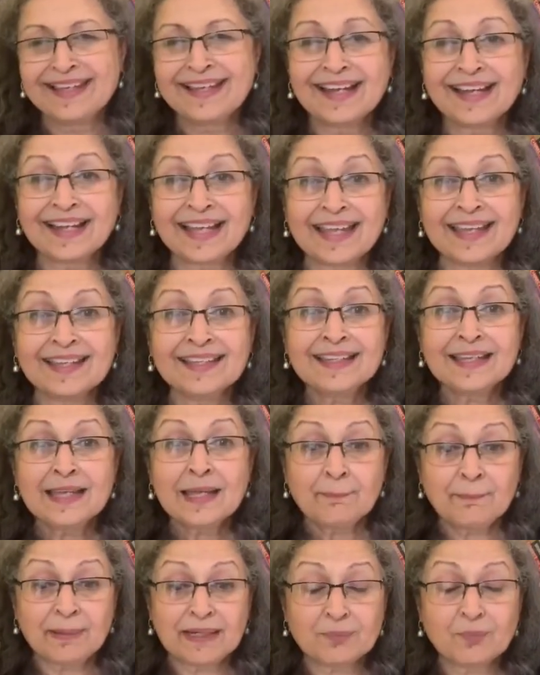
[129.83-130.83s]
Okay.
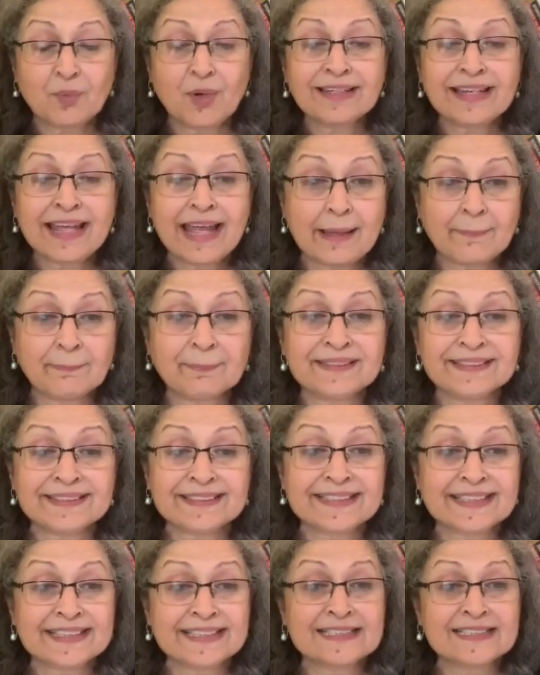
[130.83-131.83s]
But what
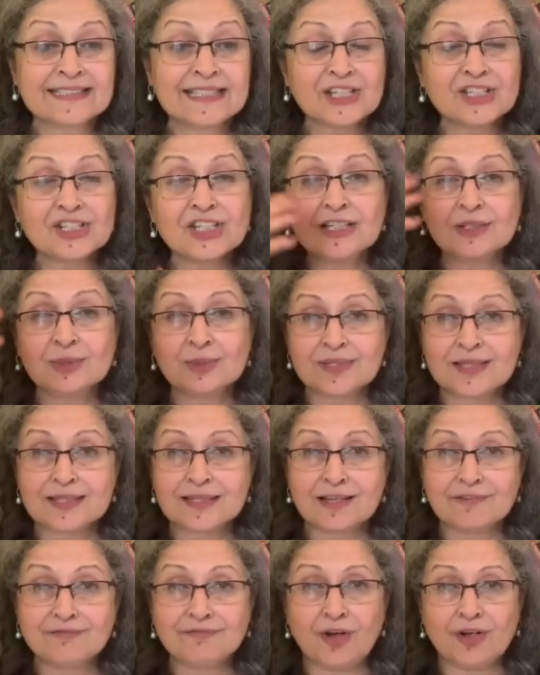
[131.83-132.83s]
happens is that she loses
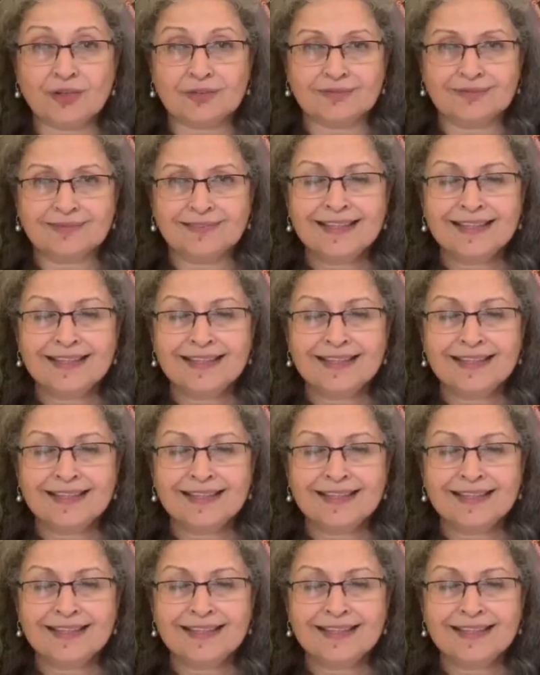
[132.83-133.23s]
her phone.